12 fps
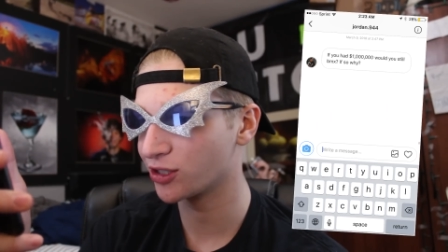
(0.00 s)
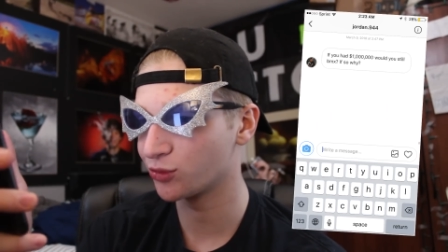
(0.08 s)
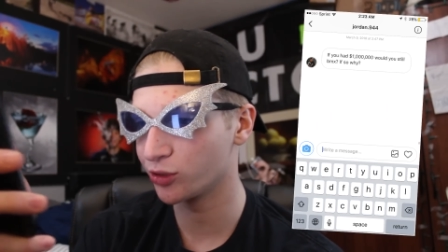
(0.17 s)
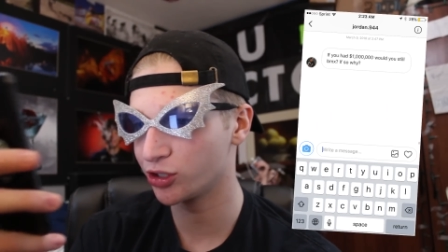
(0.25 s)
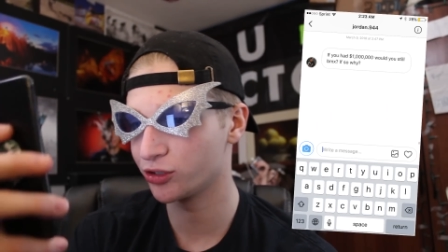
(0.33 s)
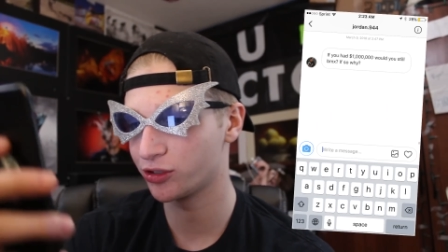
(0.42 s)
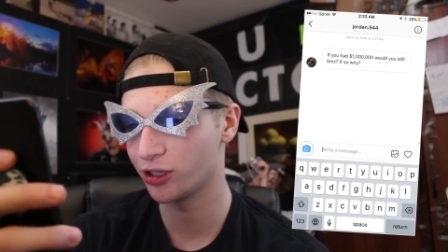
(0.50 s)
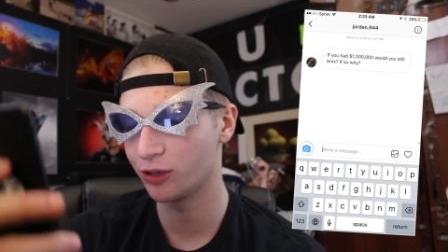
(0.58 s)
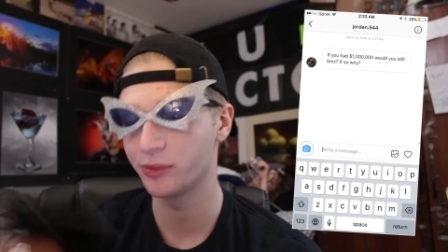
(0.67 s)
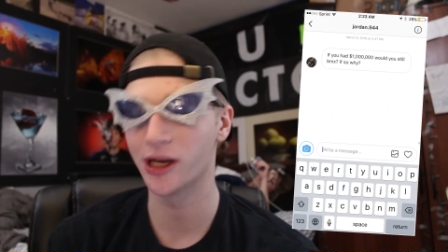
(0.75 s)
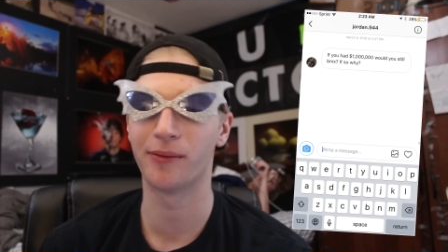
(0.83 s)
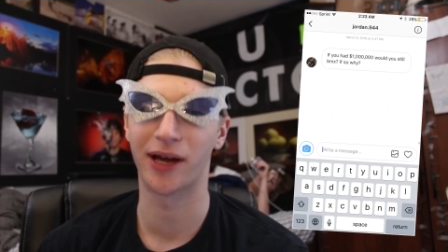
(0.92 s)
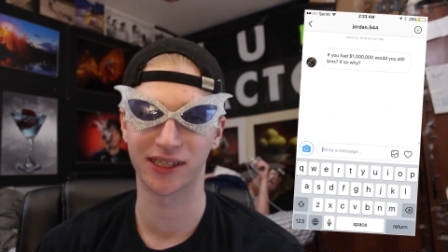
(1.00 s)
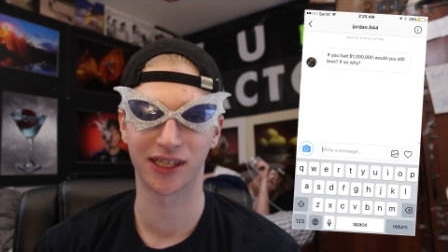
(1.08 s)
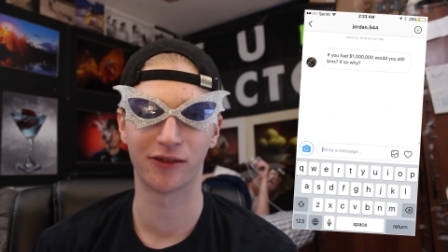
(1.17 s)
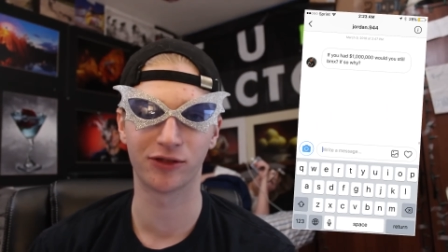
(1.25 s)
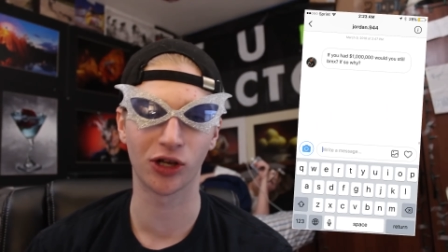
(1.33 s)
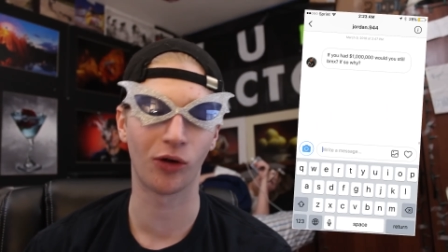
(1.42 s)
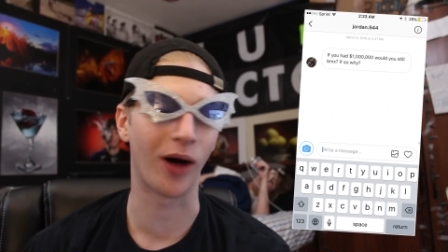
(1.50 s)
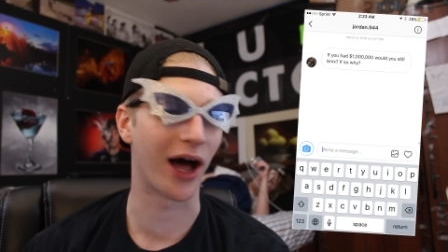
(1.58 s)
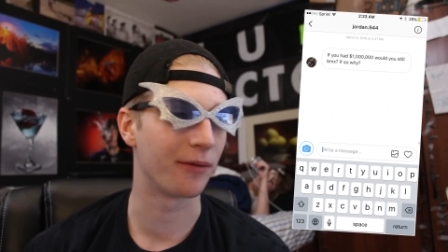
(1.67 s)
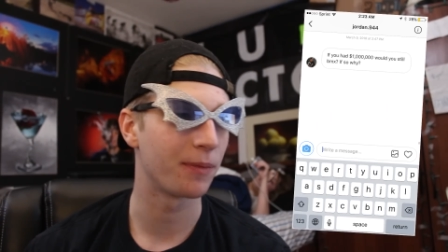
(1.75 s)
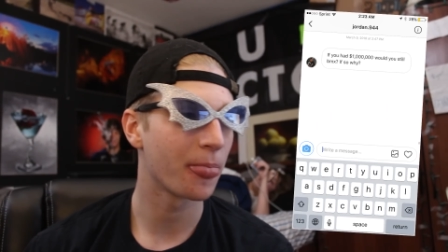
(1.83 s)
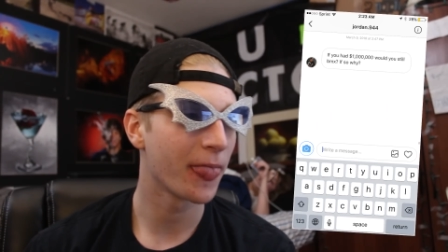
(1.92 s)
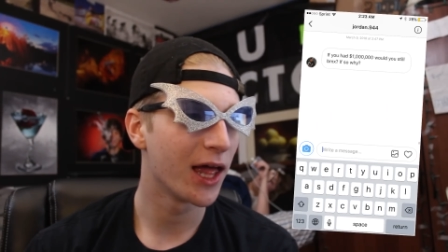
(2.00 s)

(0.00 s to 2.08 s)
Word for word: would you still BMX? If so, why?